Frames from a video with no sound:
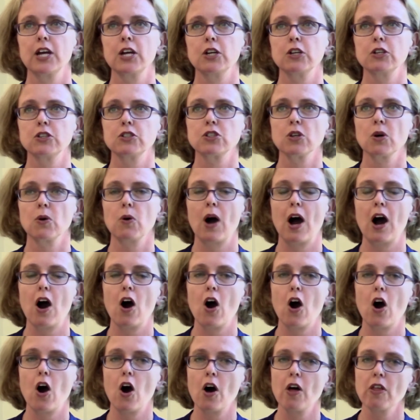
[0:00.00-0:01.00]
So
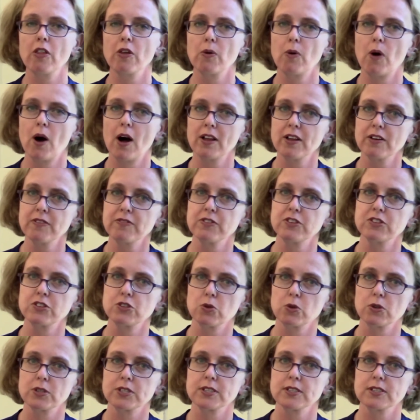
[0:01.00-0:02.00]
although all of the
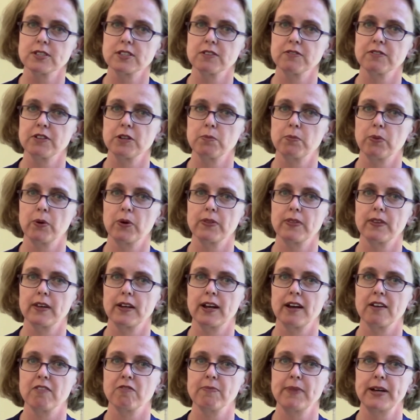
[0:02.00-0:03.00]
sources of input that
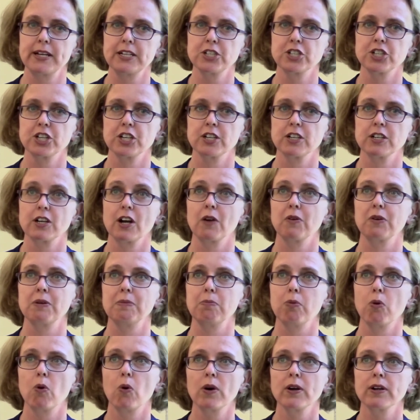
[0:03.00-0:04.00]
I've mentioned are
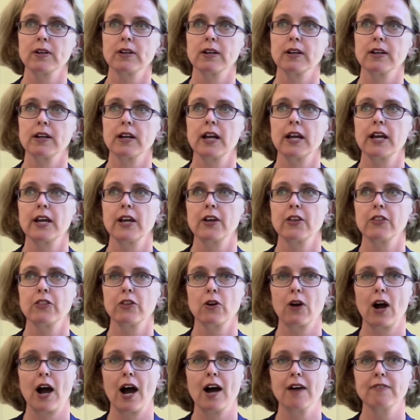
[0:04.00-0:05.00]
important,
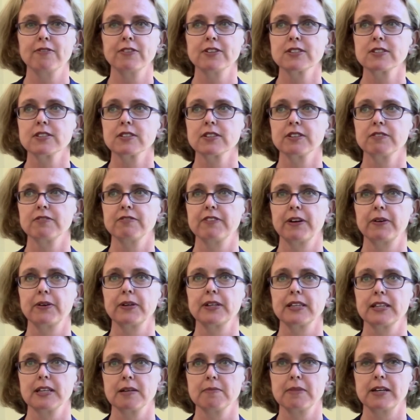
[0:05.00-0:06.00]
they're obviously very
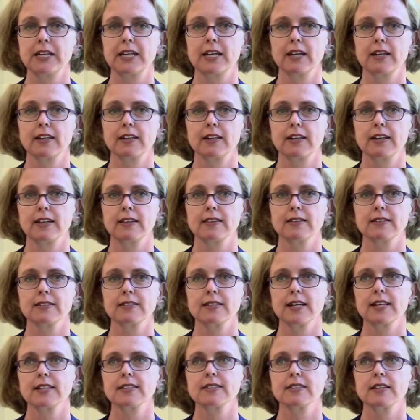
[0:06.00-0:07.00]
limited in the
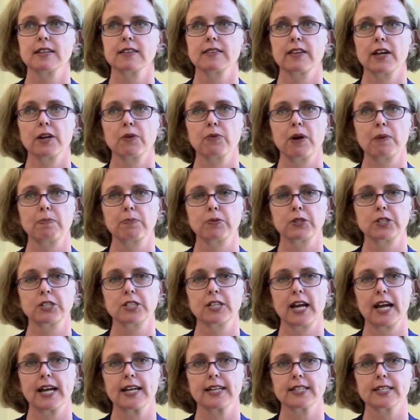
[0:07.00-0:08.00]
sense that they
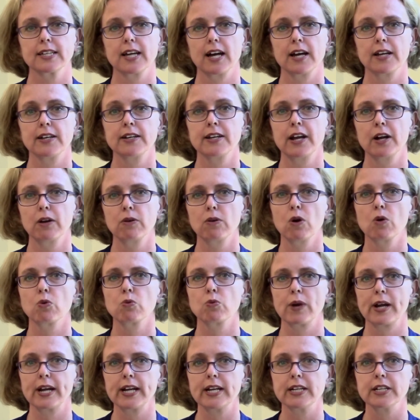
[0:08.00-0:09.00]
represent a narrow
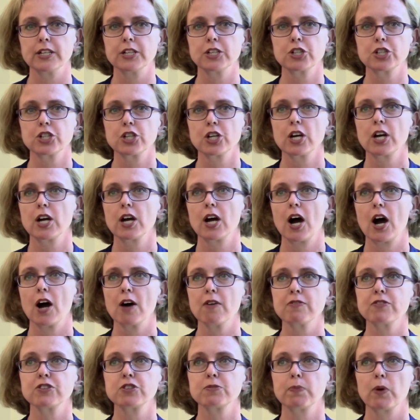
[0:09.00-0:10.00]
range
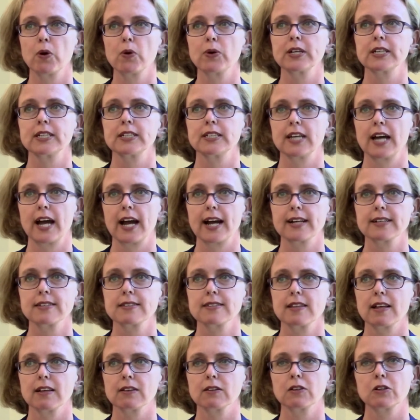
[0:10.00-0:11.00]
of spoken text
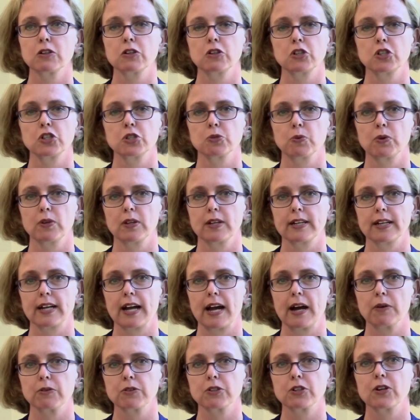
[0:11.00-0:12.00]
that learners will
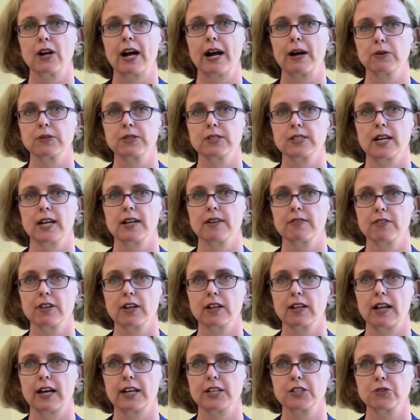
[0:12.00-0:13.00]
encounter outside of the
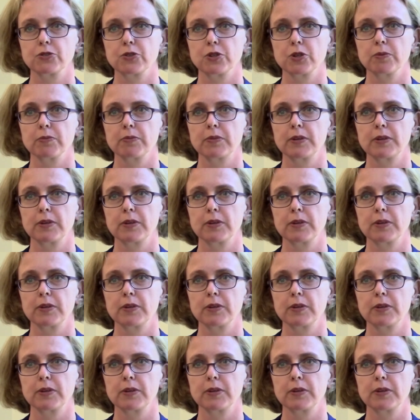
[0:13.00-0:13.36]
classroom.